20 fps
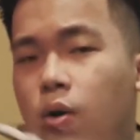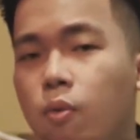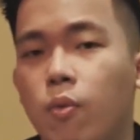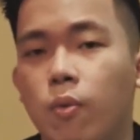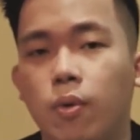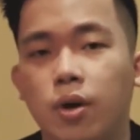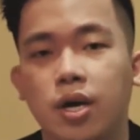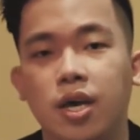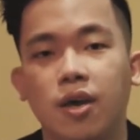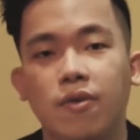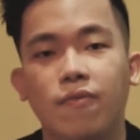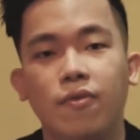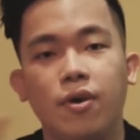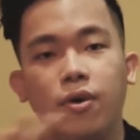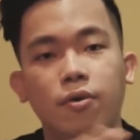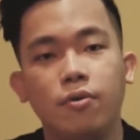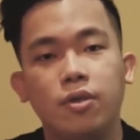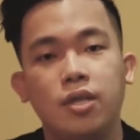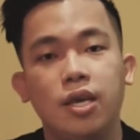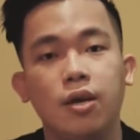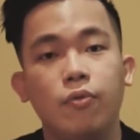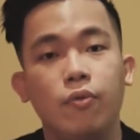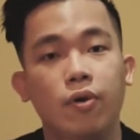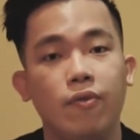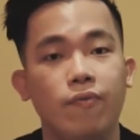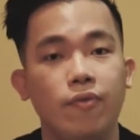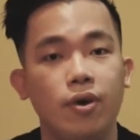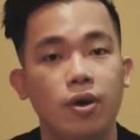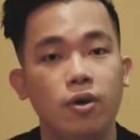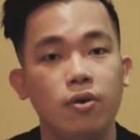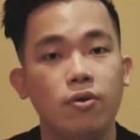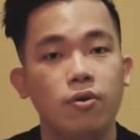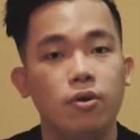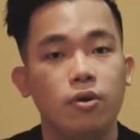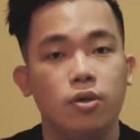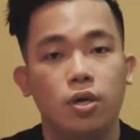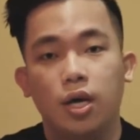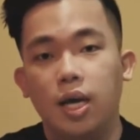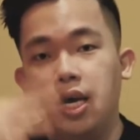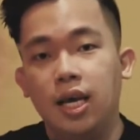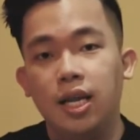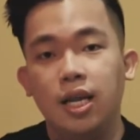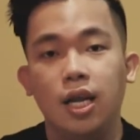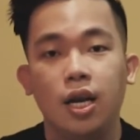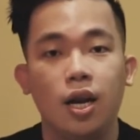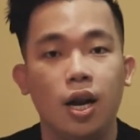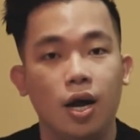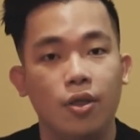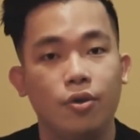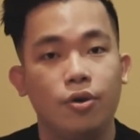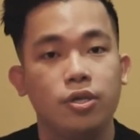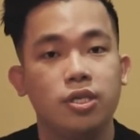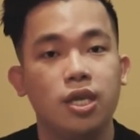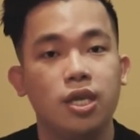We will give you the review in another